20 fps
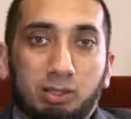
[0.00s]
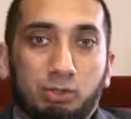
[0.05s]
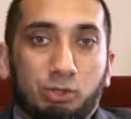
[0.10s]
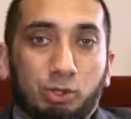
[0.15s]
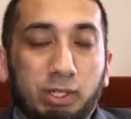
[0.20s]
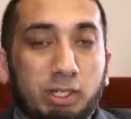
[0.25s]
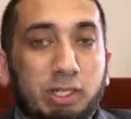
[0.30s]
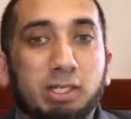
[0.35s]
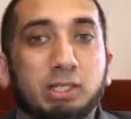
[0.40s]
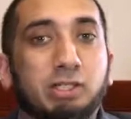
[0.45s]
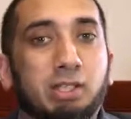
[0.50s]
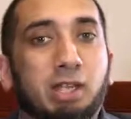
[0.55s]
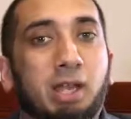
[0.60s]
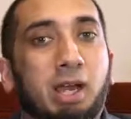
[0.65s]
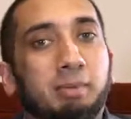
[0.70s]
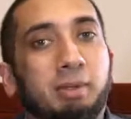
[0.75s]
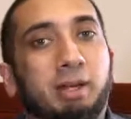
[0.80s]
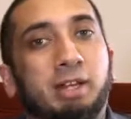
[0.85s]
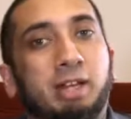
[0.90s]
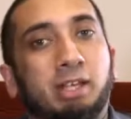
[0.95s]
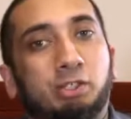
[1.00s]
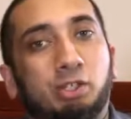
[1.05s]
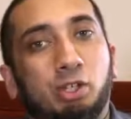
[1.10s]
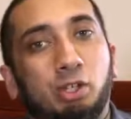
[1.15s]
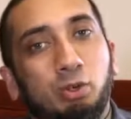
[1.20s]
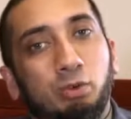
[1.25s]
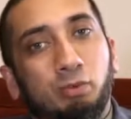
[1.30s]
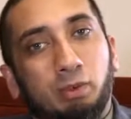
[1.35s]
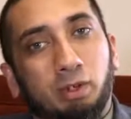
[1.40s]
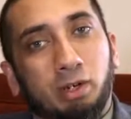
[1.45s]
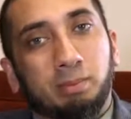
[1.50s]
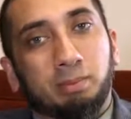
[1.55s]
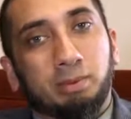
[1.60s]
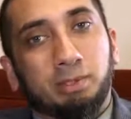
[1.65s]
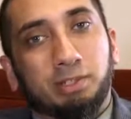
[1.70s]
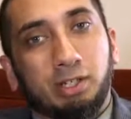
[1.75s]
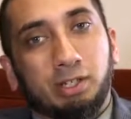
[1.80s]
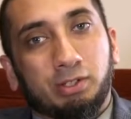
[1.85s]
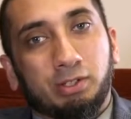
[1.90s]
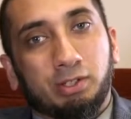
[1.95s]
So he didn't say, I'm not asking you for
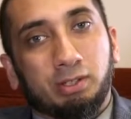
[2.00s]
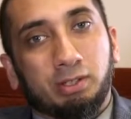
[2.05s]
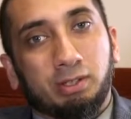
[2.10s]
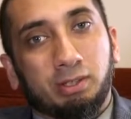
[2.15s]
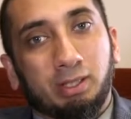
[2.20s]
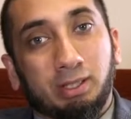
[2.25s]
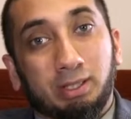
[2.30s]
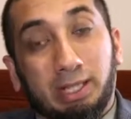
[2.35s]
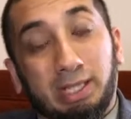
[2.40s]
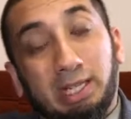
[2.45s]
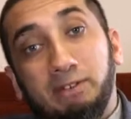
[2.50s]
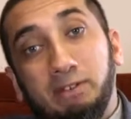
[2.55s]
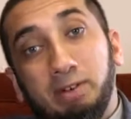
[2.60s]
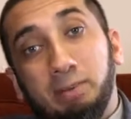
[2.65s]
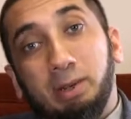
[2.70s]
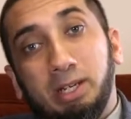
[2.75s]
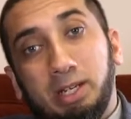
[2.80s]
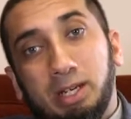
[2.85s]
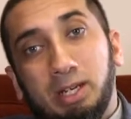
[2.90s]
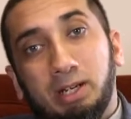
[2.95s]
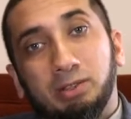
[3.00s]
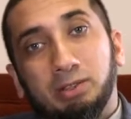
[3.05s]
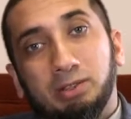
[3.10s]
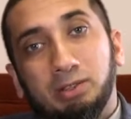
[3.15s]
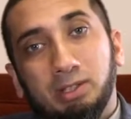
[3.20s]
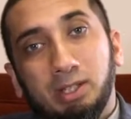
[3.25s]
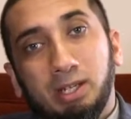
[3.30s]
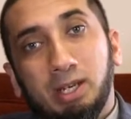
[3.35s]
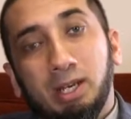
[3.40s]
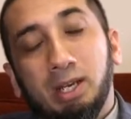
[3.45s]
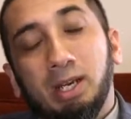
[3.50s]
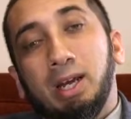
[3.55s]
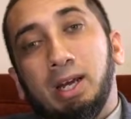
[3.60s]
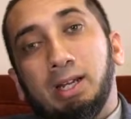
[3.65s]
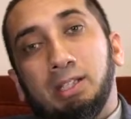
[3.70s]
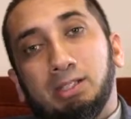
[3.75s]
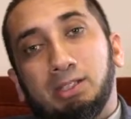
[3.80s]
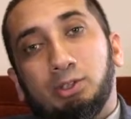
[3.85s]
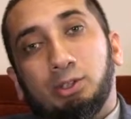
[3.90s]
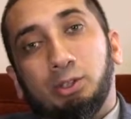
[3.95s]
compensation like everybody else.
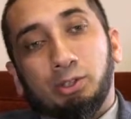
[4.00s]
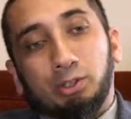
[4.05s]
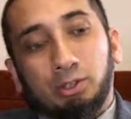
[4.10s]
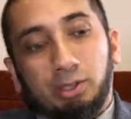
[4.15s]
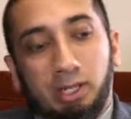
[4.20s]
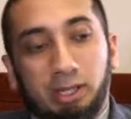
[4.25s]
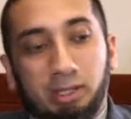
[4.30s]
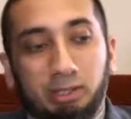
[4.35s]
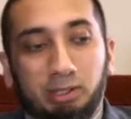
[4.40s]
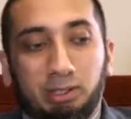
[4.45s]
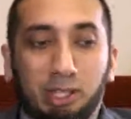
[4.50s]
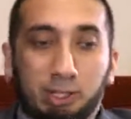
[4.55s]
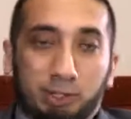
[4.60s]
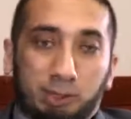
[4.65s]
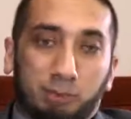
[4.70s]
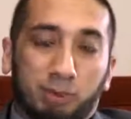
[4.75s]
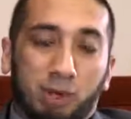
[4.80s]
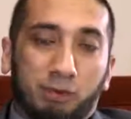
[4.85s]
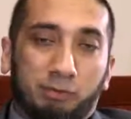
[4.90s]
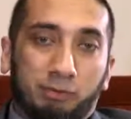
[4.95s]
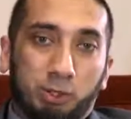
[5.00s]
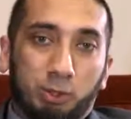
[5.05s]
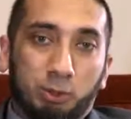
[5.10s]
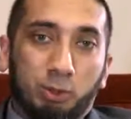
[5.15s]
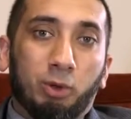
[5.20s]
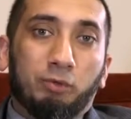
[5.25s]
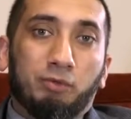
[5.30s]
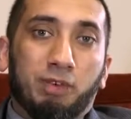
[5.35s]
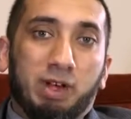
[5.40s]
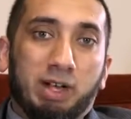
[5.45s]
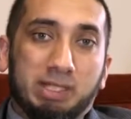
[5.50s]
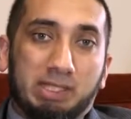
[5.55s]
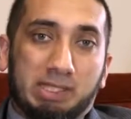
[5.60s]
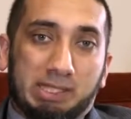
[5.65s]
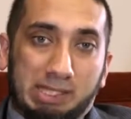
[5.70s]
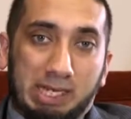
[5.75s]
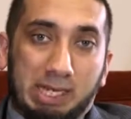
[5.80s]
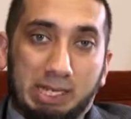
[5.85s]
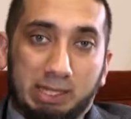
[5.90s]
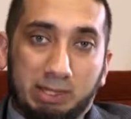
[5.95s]
And the other prophet you don't find
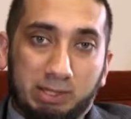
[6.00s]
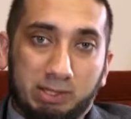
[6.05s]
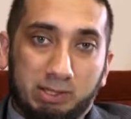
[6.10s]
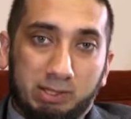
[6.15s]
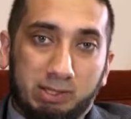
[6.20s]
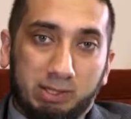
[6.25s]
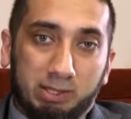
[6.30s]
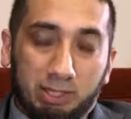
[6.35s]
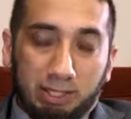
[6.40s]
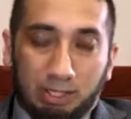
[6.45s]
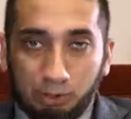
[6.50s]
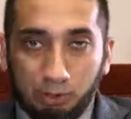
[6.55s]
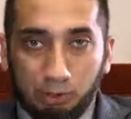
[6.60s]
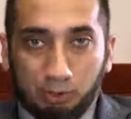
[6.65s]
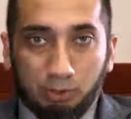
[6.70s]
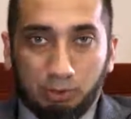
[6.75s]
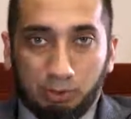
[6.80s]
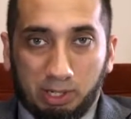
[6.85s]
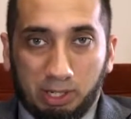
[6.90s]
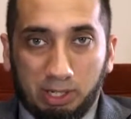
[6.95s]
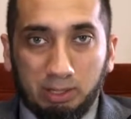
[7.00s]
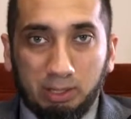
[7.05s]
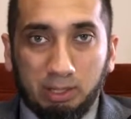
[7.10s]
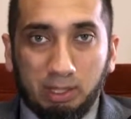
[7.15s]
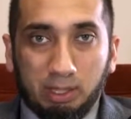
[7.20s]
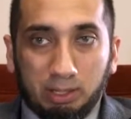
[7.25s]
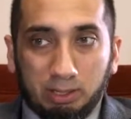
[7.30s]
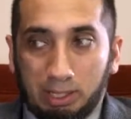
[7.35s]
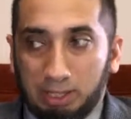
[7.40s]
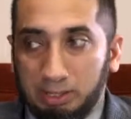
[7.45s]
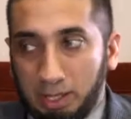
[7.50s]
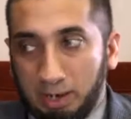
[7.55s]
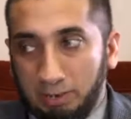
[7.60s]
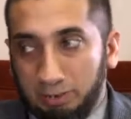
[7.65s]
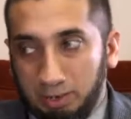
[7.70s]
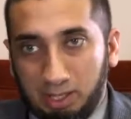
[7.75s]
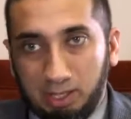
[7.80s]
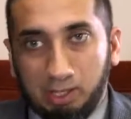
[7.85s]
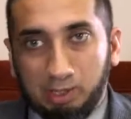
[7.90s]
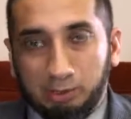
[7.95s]
saying this in the surah, that
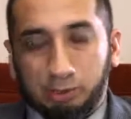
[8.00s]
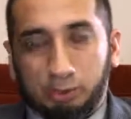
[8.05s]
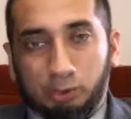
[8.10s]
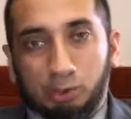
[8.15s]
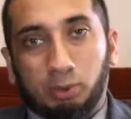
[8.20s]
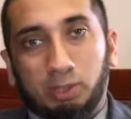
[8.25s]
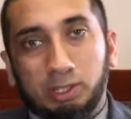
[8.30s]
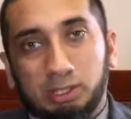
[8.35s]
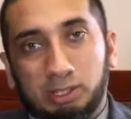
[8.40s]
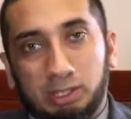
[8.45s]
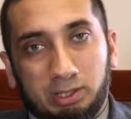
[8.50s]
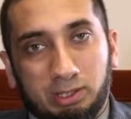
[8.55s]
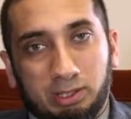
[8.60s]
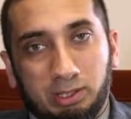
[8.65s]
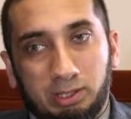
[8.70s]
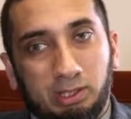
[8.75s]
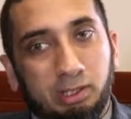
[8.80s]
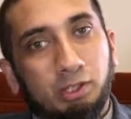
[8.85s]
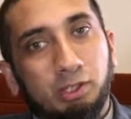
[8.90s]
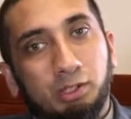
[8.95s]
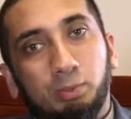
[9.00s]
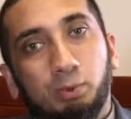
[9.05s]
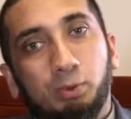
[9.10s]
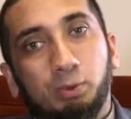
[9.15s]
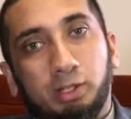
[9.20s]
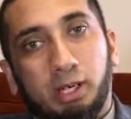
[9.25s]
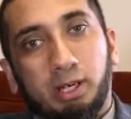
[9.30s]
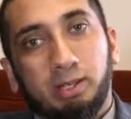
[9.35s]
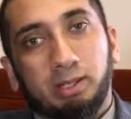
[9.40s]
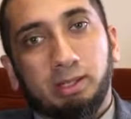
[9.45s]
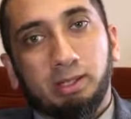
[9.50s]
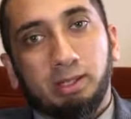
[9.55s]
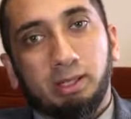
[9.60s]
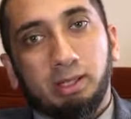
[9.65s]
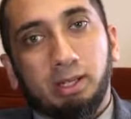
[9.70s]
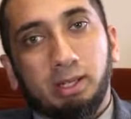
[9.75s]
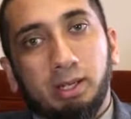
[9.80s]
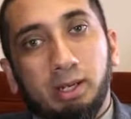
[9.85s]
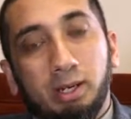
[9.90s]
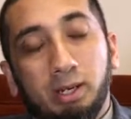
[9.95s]
everything else is so consistent in, is Musa.
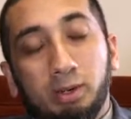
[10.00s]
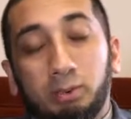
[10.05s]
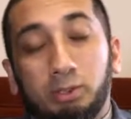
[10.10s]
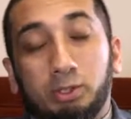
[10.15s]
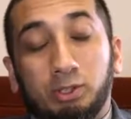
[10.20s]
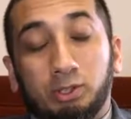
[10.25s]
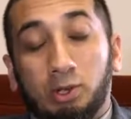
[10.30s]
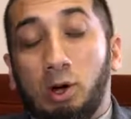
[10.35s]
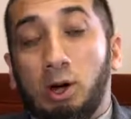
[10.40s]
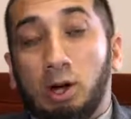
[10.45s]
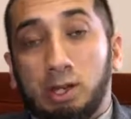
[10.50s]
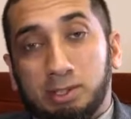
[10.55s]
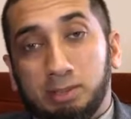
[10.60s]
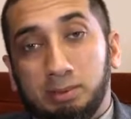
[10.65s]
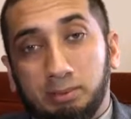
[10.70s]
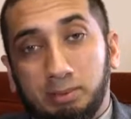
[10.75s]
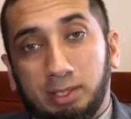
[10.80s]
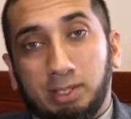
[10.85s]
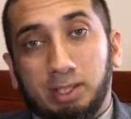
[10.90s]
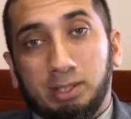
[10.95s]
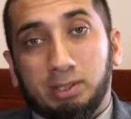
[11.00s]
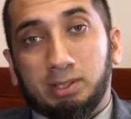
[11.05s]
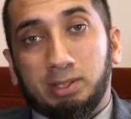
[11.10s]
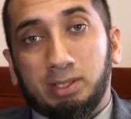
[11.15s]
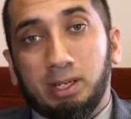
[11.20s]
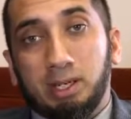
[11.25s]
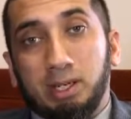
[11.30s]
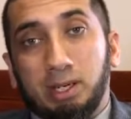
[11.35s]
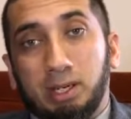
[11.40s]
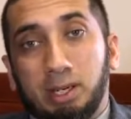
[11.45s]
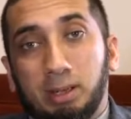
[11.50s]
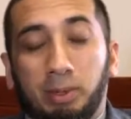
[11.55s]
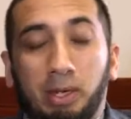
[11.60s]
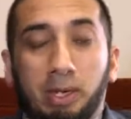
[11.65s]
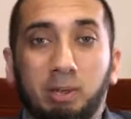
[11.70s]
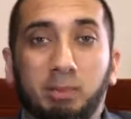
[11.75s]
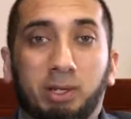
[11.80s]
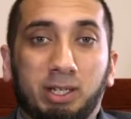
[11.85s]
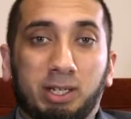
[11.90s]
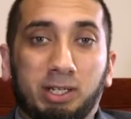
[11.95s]
Which is awesome, because
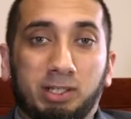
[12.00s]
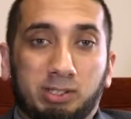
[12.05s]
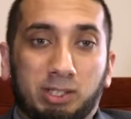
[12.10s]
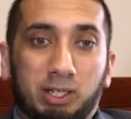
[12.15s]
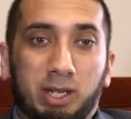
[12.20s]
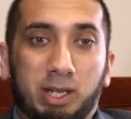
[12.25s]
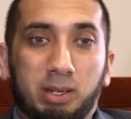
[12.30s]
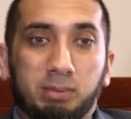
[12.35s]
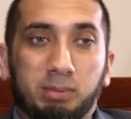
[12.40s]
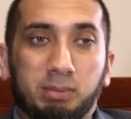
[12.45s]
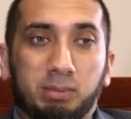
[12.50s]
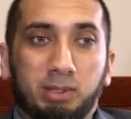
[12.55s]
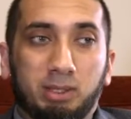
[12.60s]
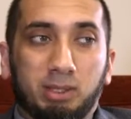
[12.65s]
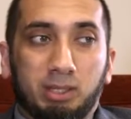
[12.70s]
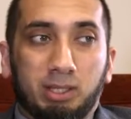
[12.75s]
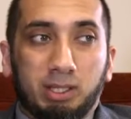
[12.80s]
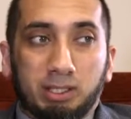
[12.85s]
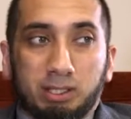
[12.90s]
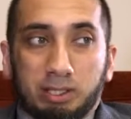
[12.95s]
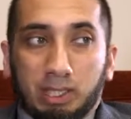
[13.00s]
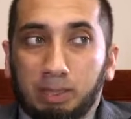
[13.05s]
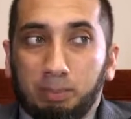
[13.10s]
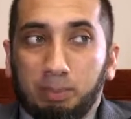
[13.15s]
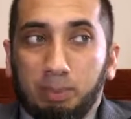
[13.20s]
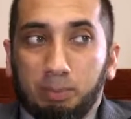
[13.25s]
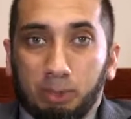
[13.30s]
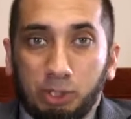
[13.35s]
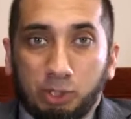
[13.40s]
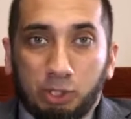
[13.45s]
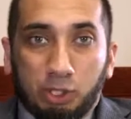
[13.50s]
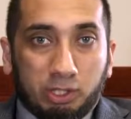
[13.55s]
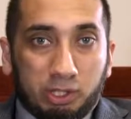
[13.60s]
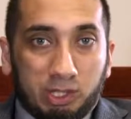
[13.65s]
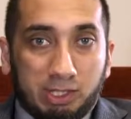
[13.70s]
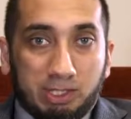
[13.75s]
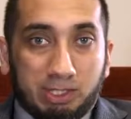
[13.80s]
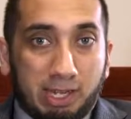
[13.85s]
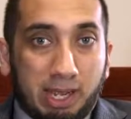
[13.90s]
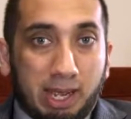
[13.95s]
Ibrahim alayhi salam is going to be preaching
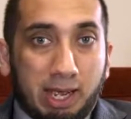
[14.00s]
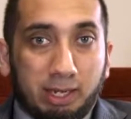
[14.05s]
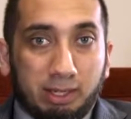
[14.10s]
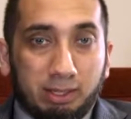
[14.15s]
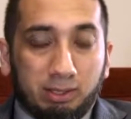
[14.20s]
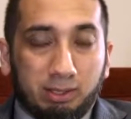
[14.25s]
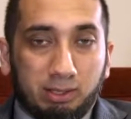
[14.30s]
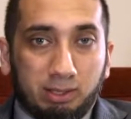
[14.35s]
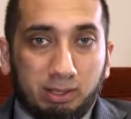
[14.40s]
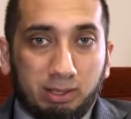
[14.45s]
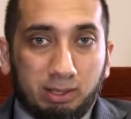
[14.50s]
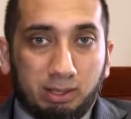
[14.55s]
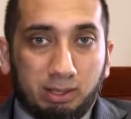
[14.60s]
to his dad.